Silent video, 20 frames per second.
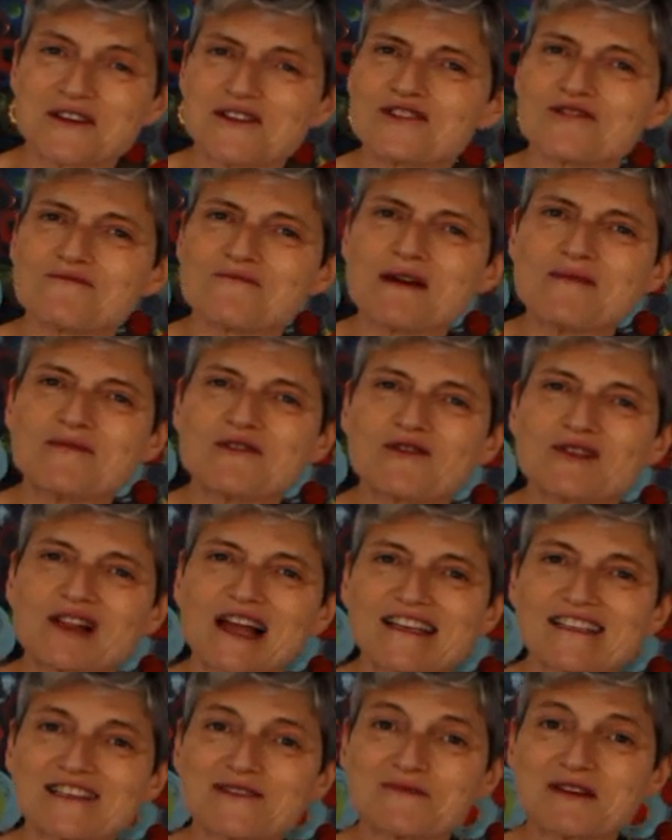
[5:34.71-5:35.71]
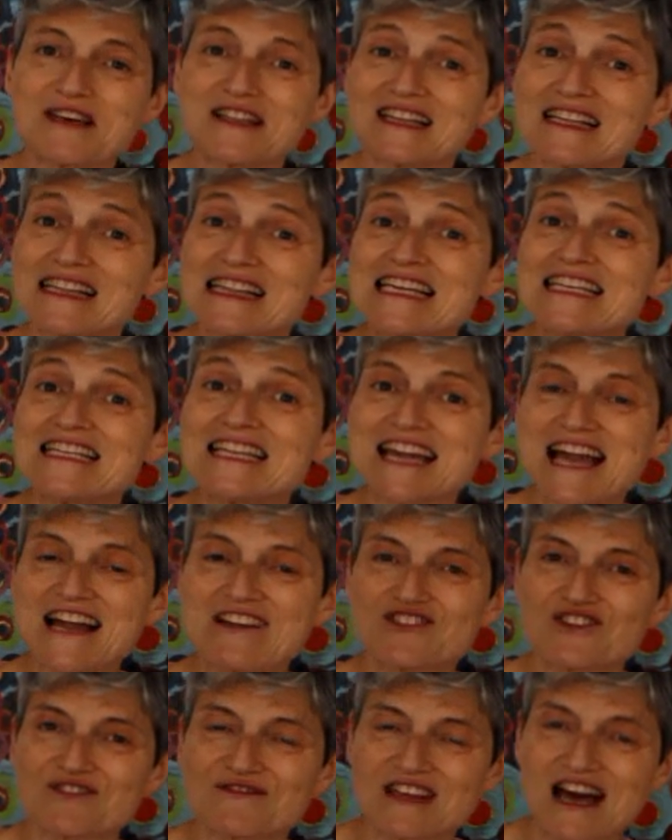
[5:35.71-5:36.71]
So maybe you'd like to be at the leading
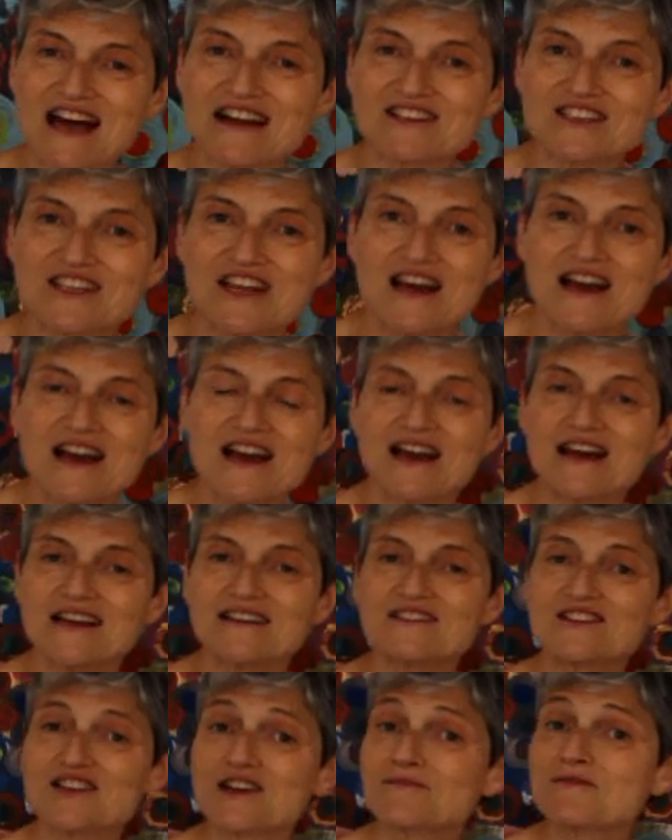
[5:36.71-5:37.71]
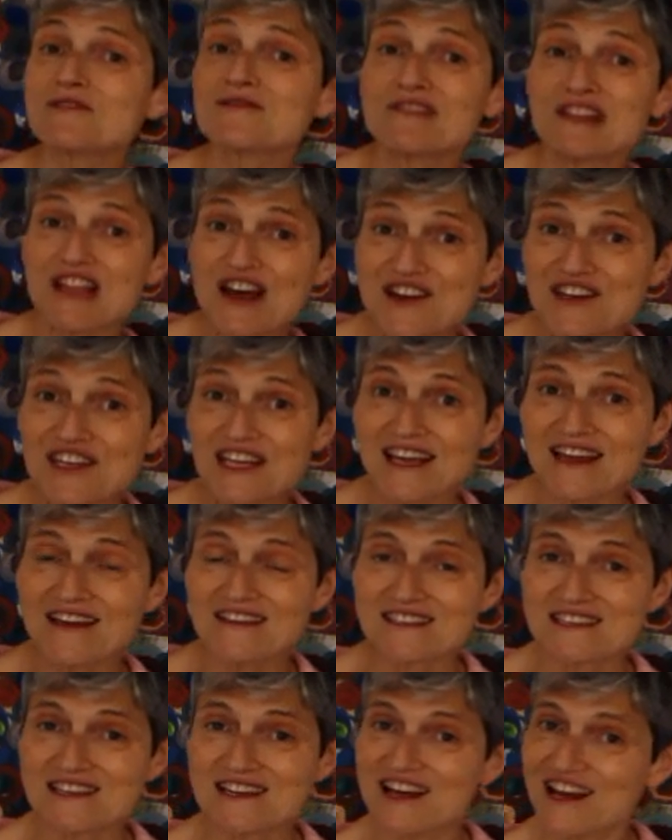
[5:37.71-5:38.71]
edge of that in terms of learning
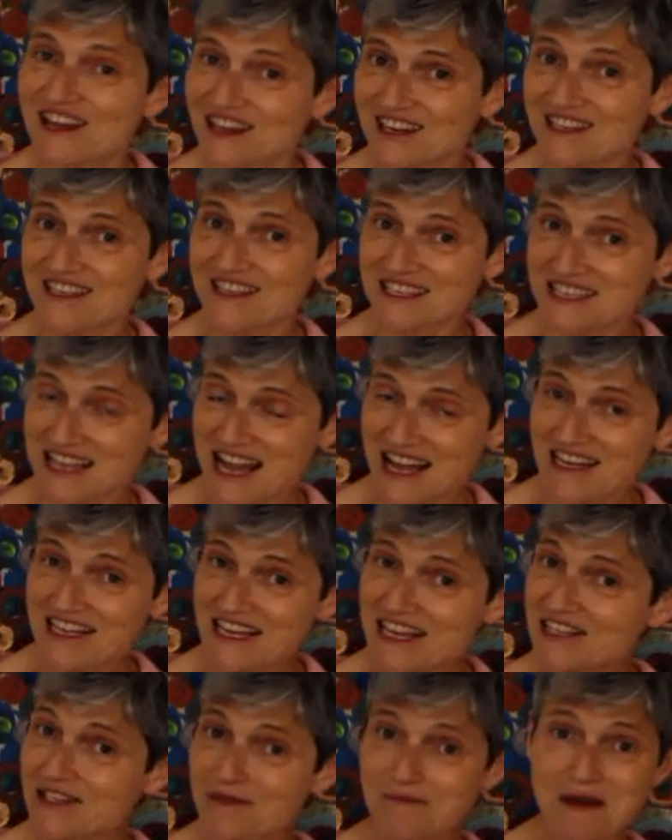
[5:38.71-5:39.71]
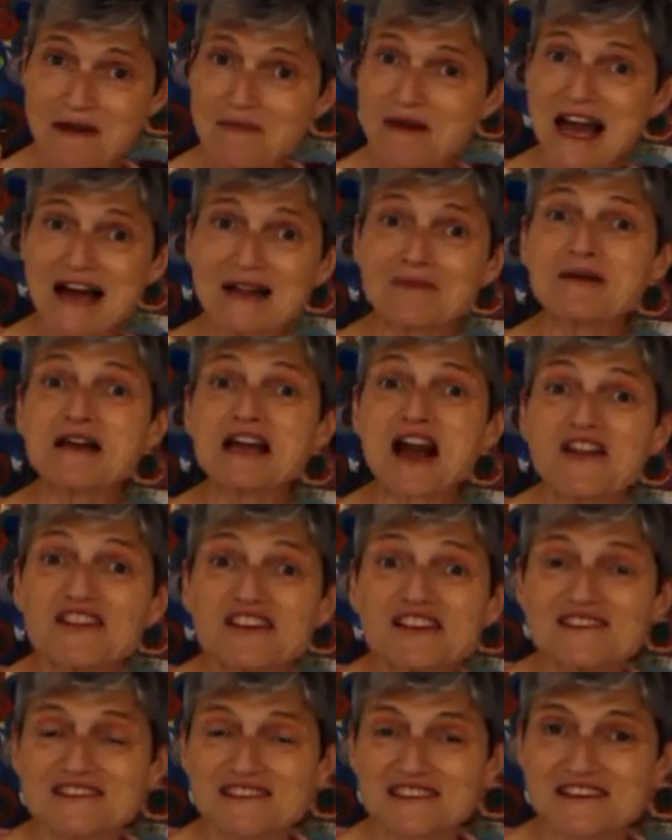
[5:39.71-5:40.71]
it and understanding it and maybe helping
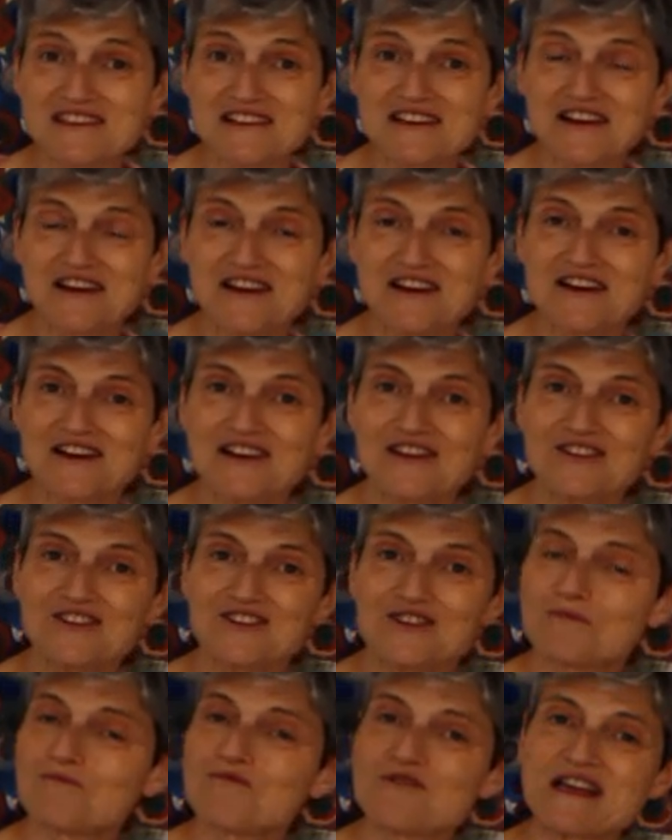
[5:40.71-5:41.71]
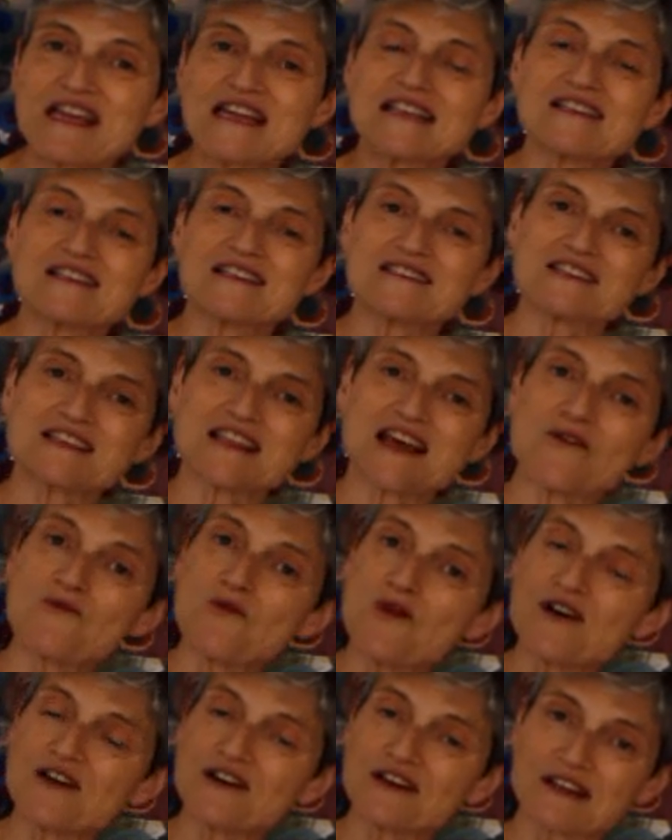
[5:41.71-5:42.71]
others to bring it into their
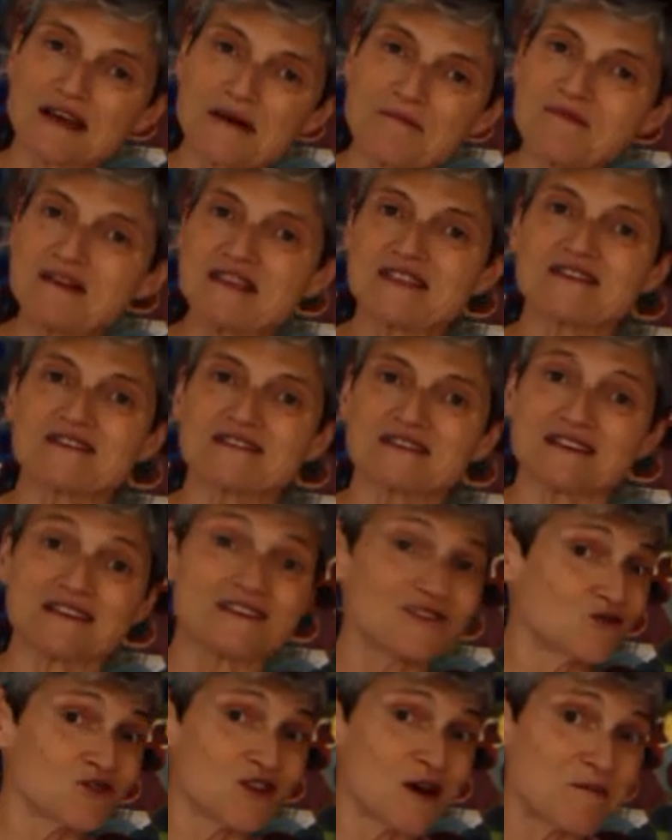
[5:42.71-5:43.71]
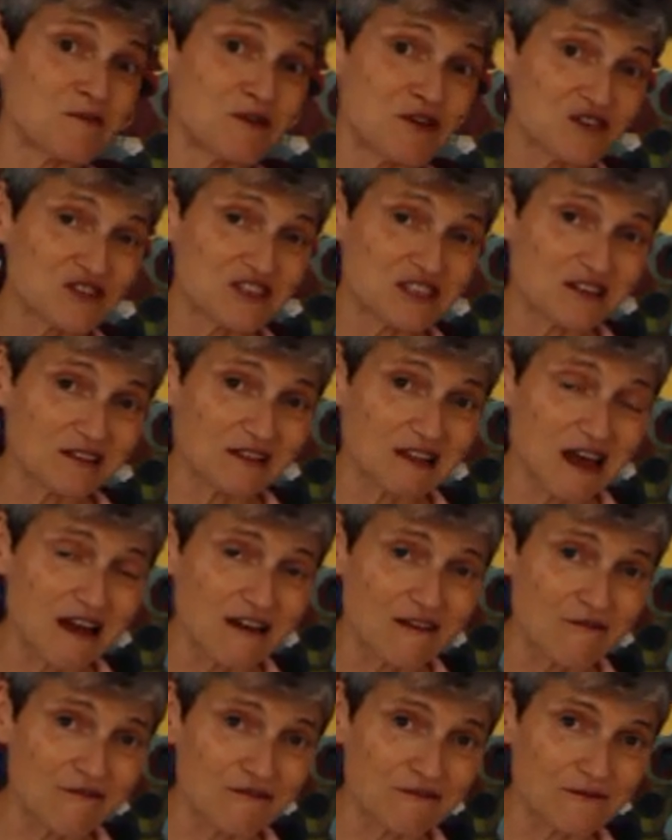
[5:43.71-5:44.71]
work, their businesses, or their personal
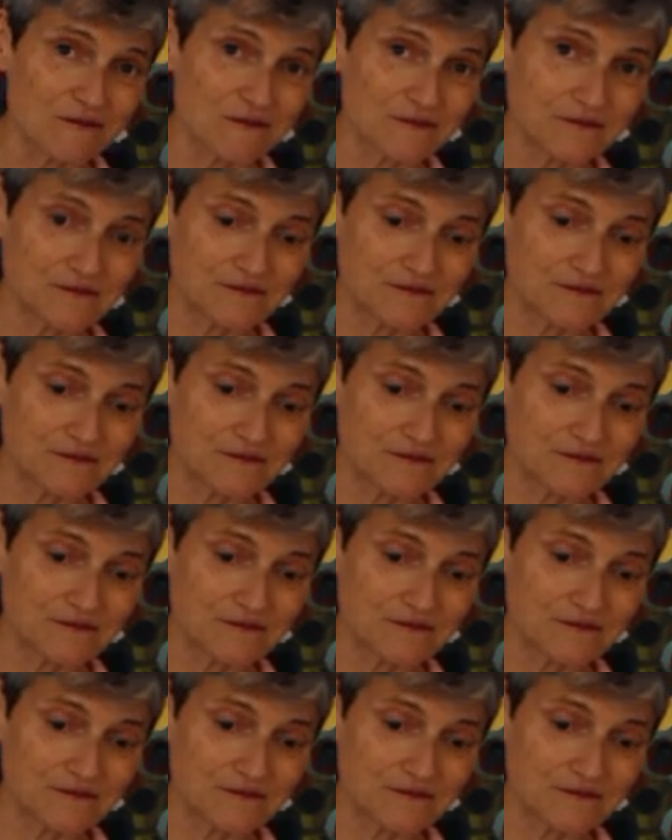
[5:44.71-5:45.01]
life.